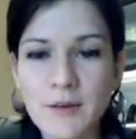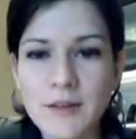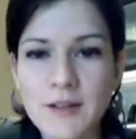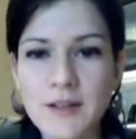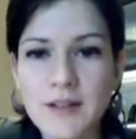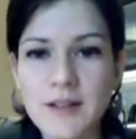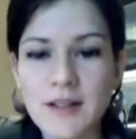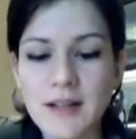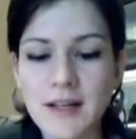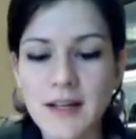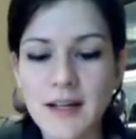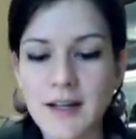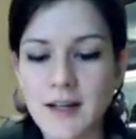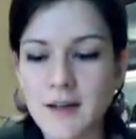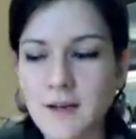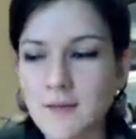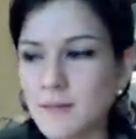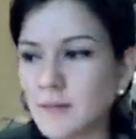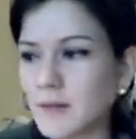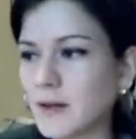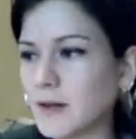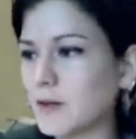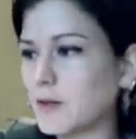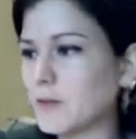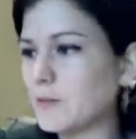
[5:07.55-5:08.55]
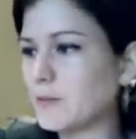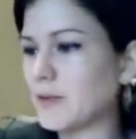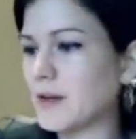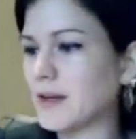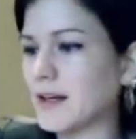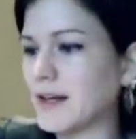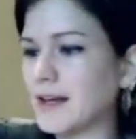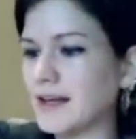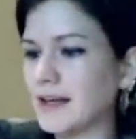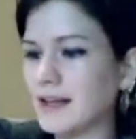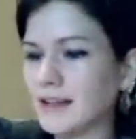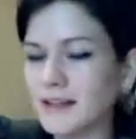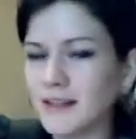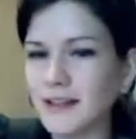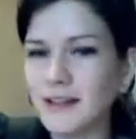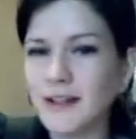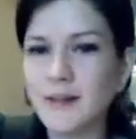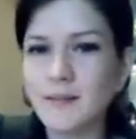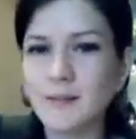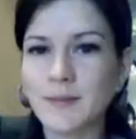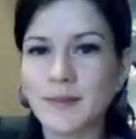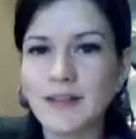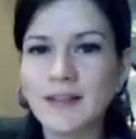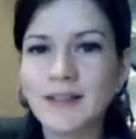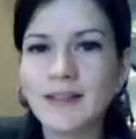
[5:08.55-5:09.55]
which I'll apply a
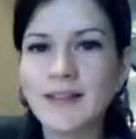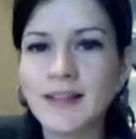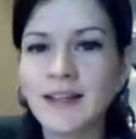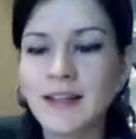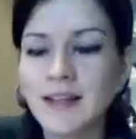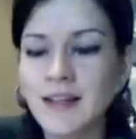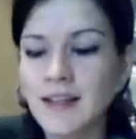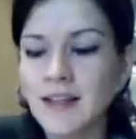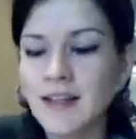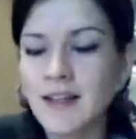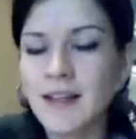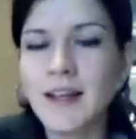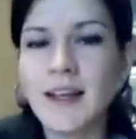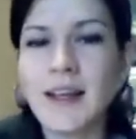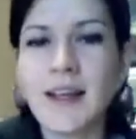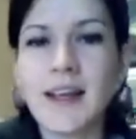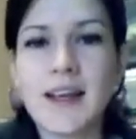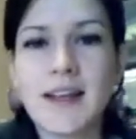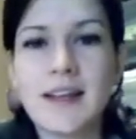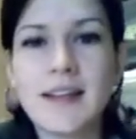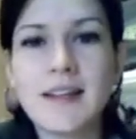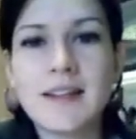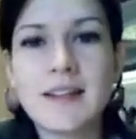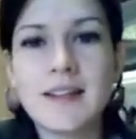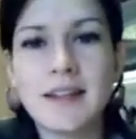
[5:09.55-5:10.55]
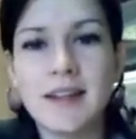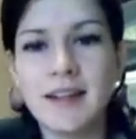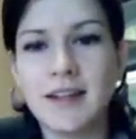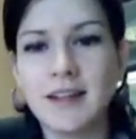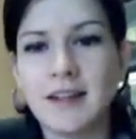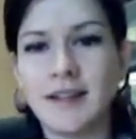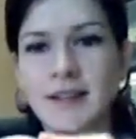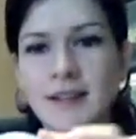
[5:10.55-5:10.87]
liniment and